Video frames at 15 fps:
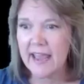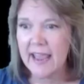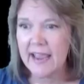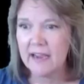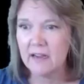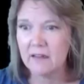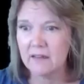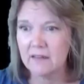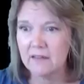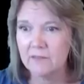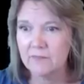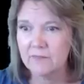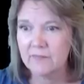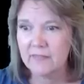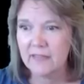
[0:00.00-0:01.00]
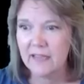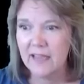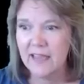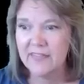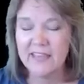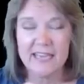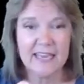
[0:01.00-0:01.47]
angle,
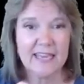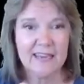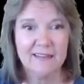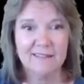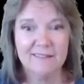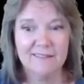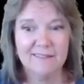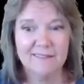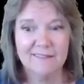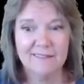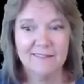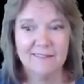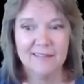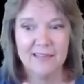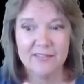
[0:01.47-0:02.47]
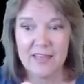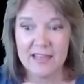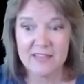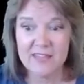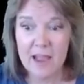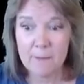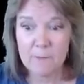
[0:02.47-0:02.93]
the
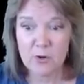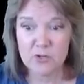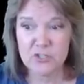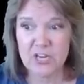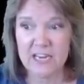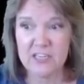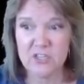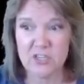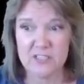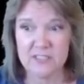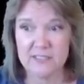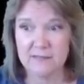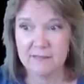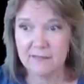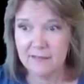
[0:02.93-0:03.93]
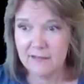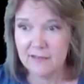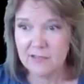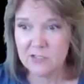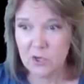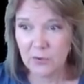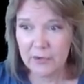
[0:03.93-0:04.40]
number changes.
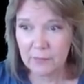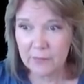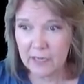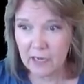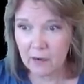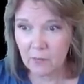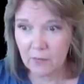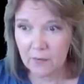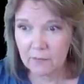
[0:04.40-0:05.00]
So here we go.